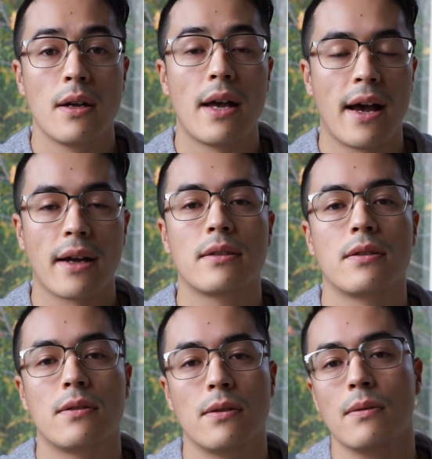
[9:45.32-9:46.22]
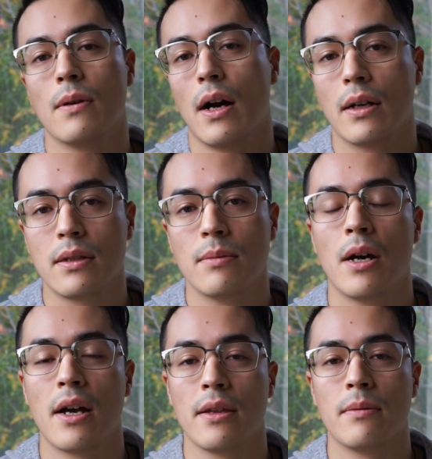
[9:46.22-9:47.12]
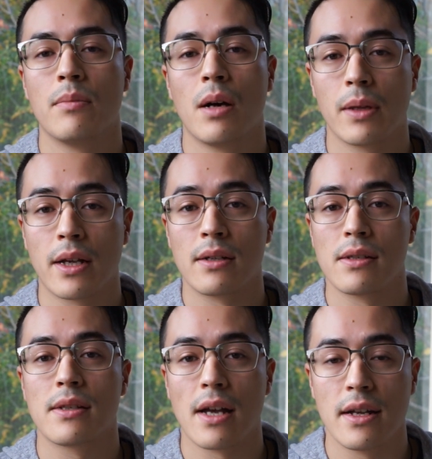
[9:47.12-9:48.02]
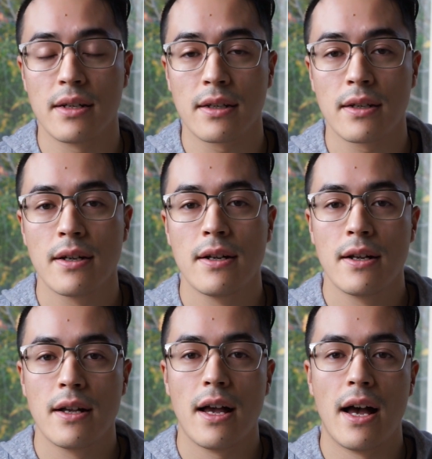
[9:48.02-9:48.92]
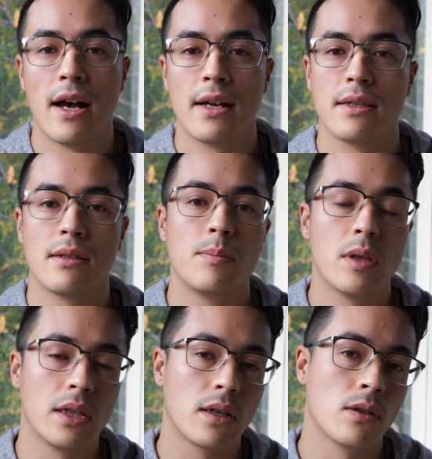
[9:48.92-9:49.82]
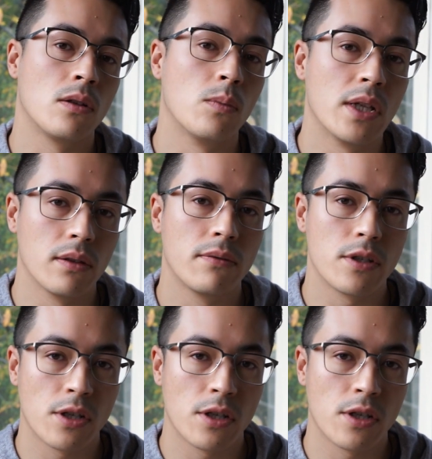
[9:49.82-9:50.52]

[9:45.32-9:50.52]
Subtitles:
act to undermine public understanding and political will for